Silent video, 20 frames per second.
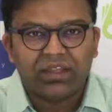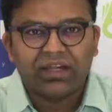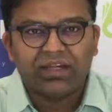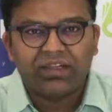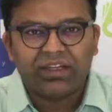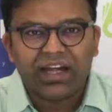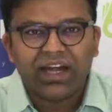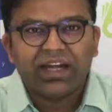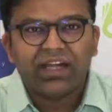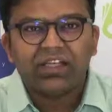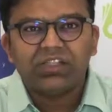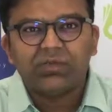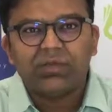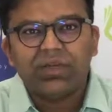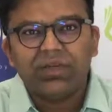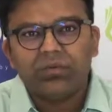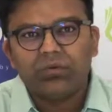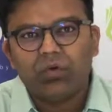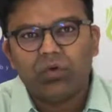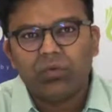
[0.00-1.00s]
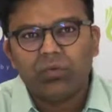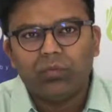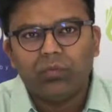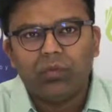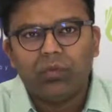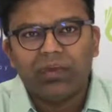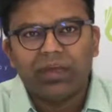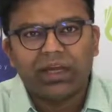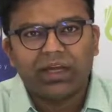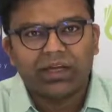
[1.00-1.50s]
that debt has been
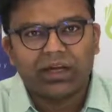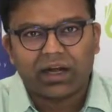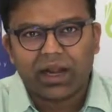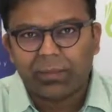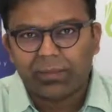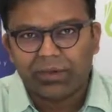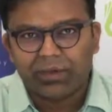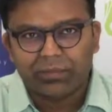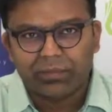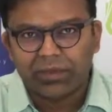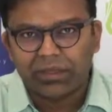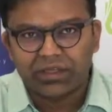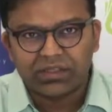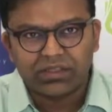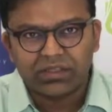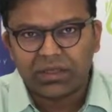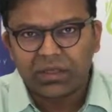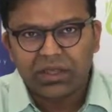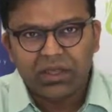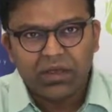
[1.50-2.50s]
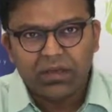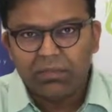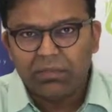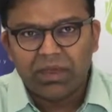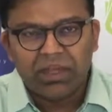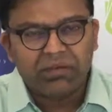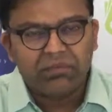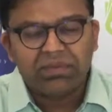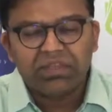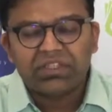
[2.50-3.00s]
moving at a rapid pace.
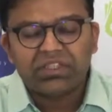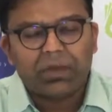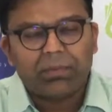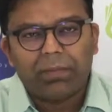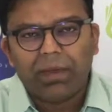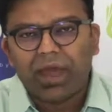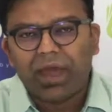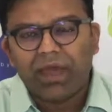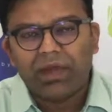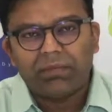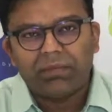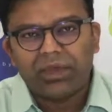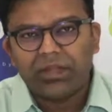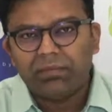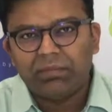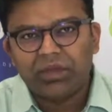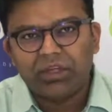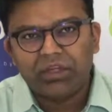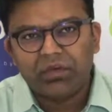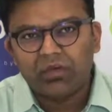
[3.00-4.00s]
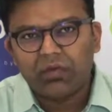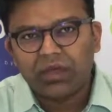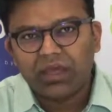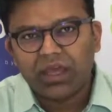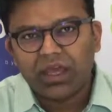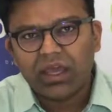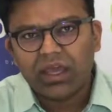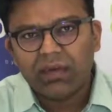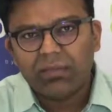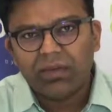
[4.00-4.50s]
May it be Japan, may it be
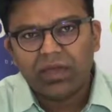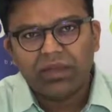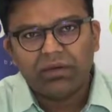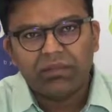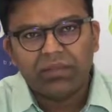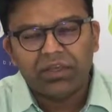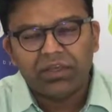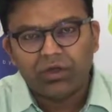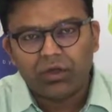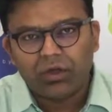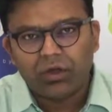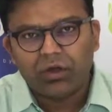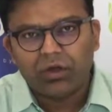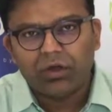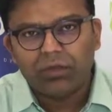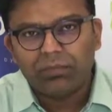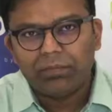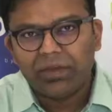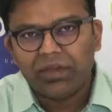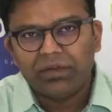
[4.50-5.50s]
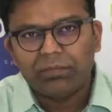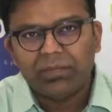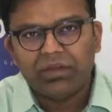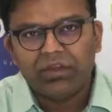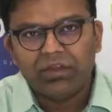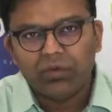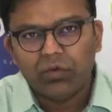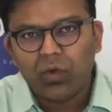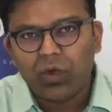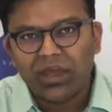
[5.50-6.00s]
UK, may it be Europe, may it be
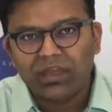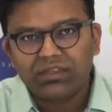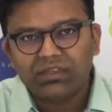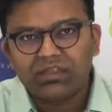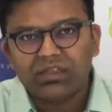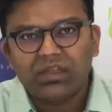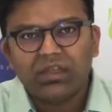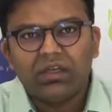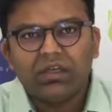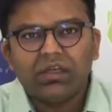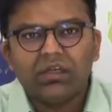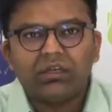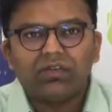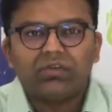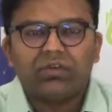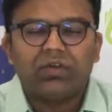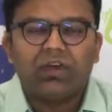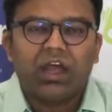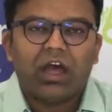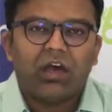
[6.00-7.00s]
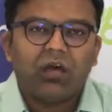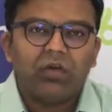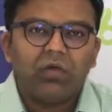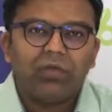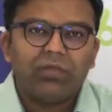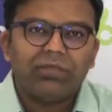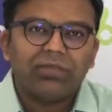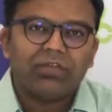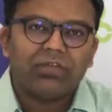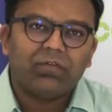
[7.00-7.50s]
US. So
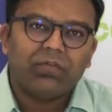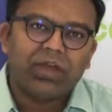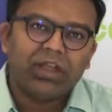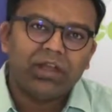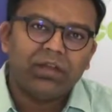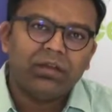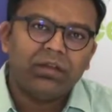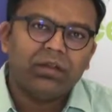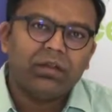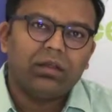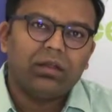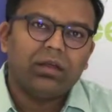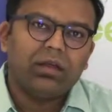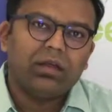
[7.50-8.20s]
now when